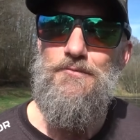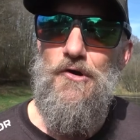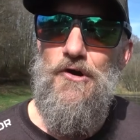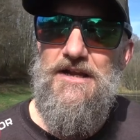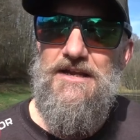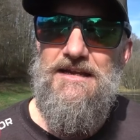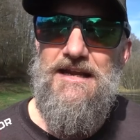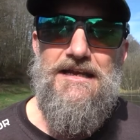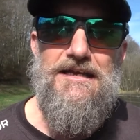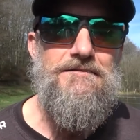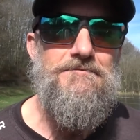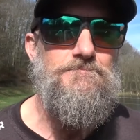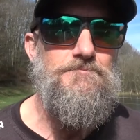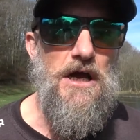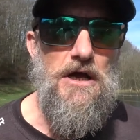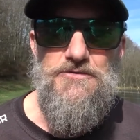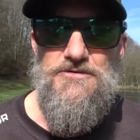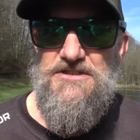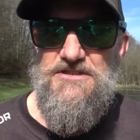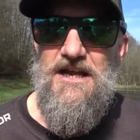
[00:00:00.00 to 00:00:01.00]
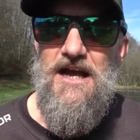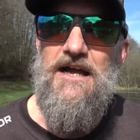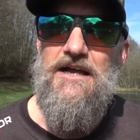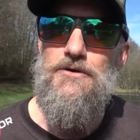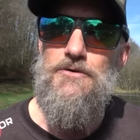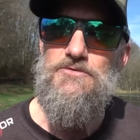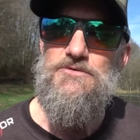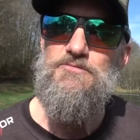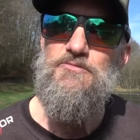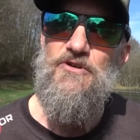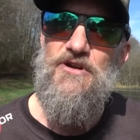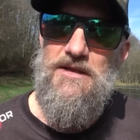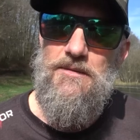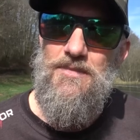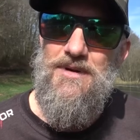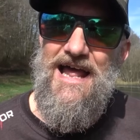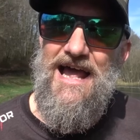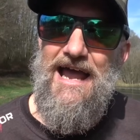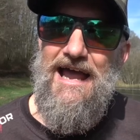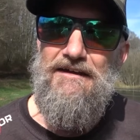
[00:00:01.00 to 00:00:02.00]
breeding, no scales, pretty
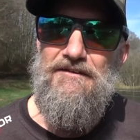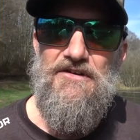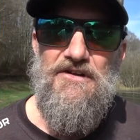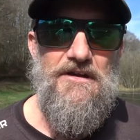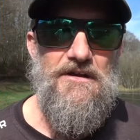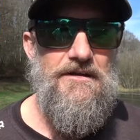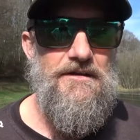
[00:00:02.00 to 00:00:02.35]
bland.